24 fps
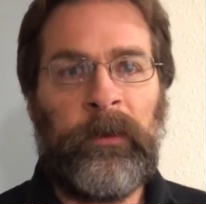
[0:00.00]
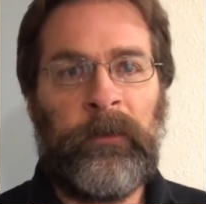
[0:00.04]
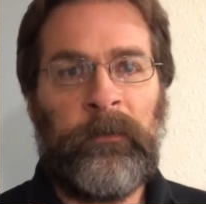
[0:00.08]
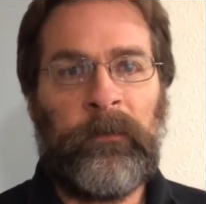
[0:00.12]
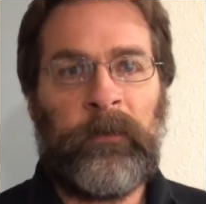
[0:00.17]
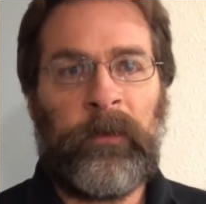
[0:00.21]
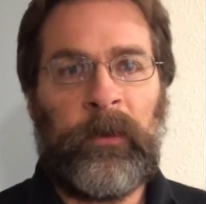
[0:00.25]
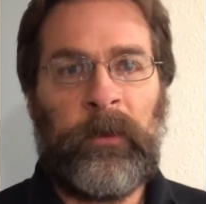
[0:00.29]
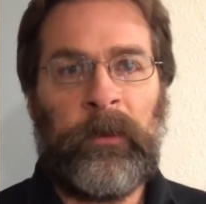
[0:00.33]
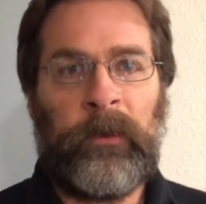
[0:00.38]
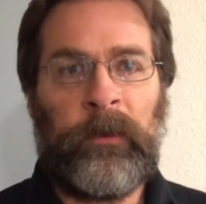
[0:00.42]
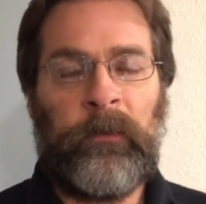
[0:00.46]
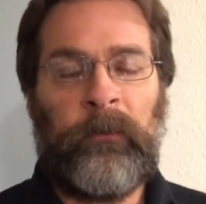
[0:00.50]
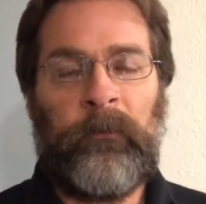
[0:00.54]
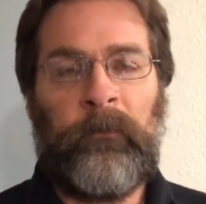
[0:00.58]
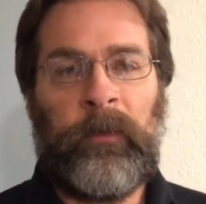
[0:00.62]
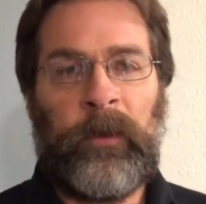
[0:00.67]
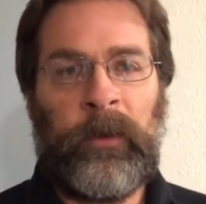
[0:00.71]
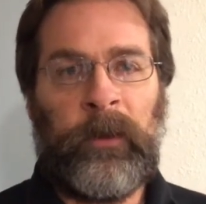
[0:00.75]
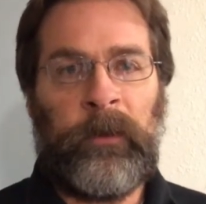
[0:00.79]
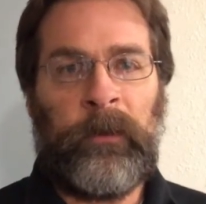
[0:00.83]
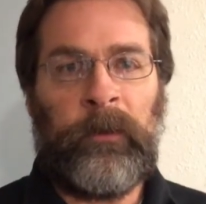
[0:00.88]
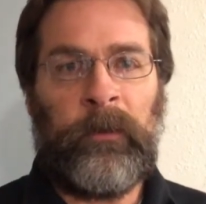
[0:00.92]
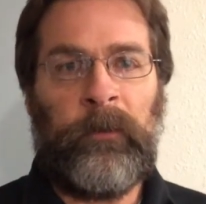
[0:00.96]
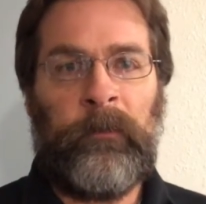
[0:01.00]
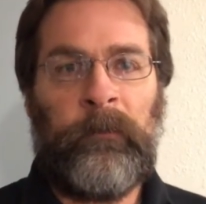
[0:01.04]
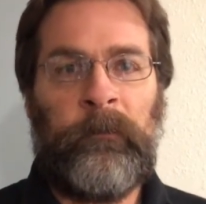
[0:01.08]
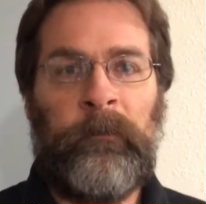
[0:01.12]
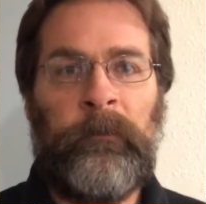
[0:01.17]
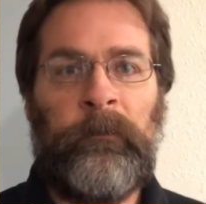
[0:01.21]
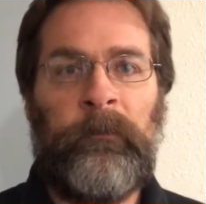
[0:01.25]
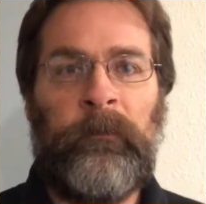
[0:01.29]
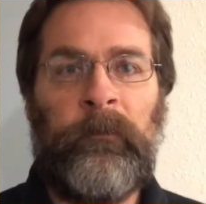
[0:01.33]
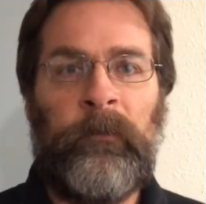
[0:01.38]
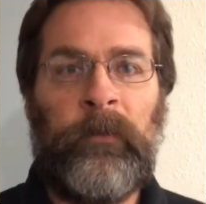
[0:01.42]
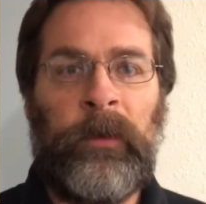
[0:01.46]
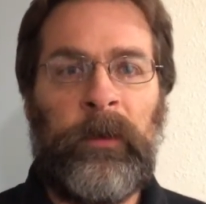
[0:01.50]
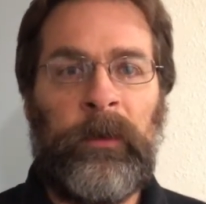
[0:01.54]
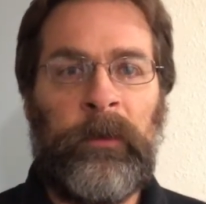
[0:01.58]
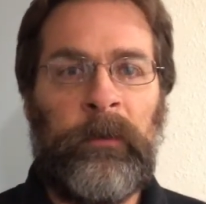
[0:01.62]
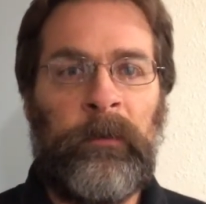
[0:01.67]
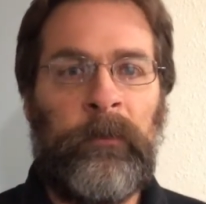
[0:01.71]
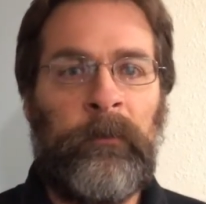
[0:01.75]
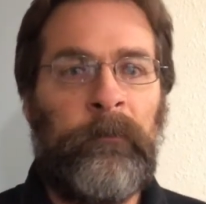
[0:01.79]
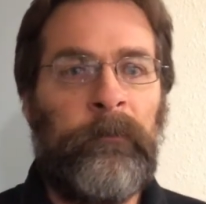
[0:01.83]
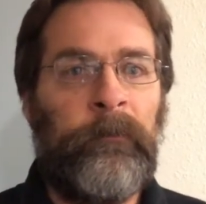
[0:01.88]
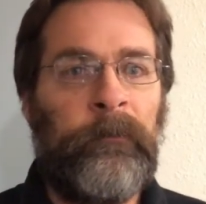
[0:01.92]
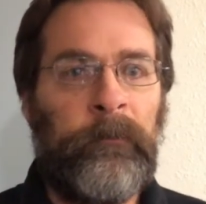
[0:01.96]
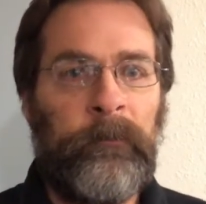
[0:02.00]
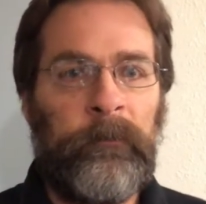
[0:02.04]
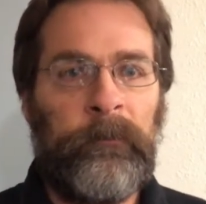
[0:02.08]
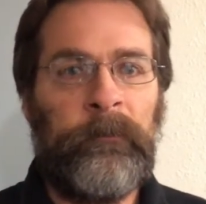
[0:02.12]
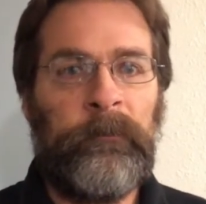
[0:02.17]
starting a fire in